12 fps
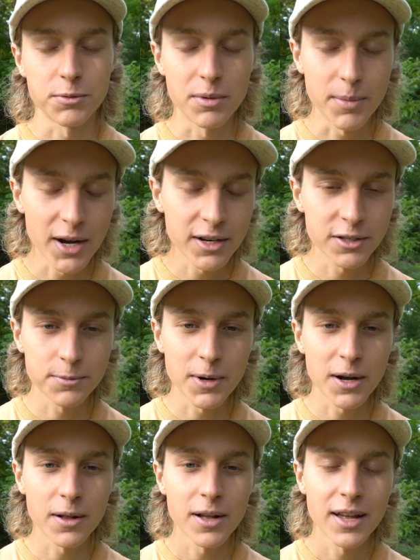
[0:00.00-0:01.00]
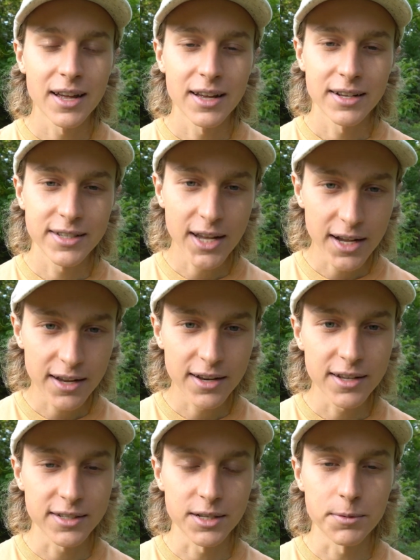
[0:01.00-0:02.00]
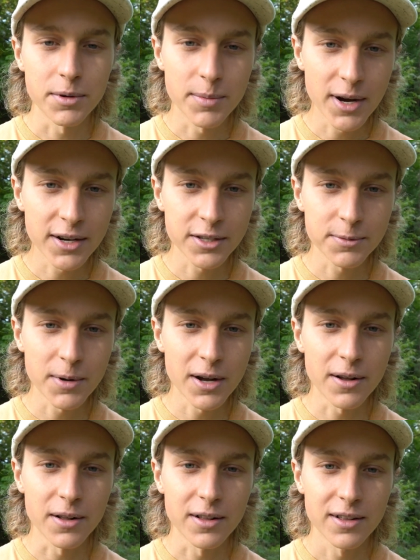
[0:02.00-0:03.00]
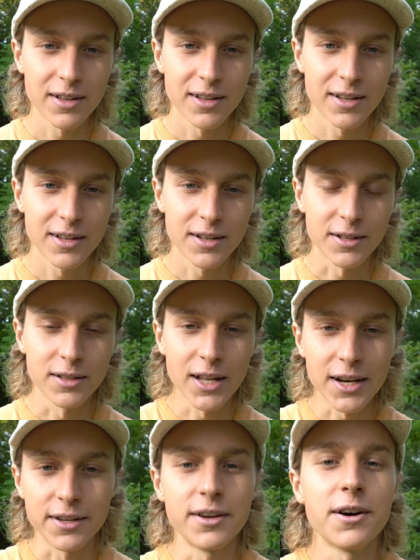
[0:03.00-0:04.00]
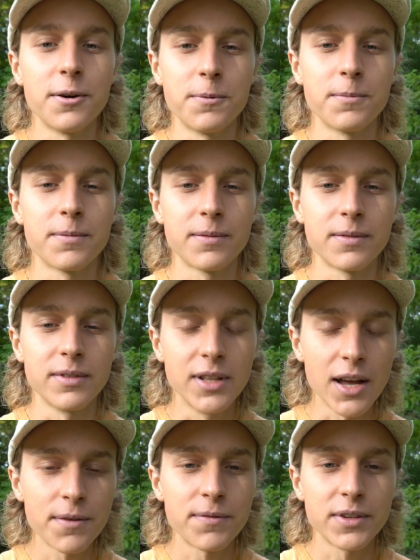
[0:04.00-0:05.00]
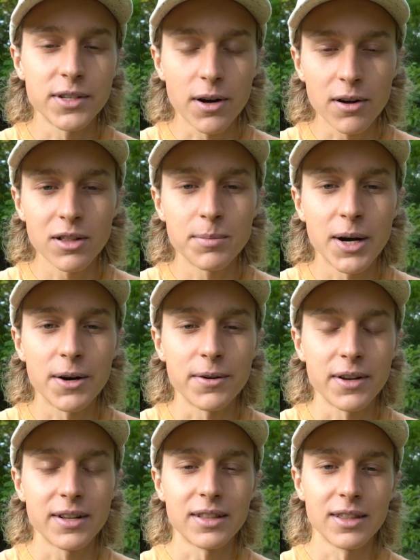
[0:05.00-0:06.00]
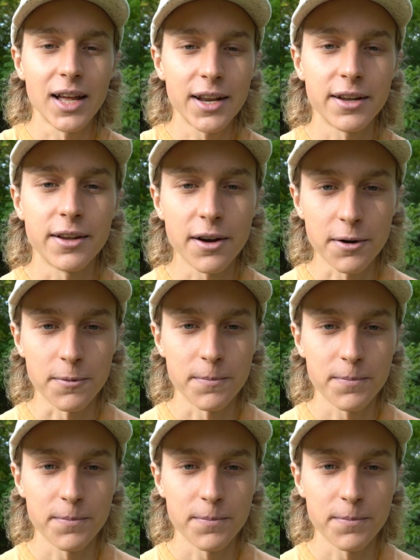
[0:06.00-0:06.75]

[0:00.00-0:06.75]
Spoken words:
We might as well take it easy. We might as well let go. Life is all about letting go.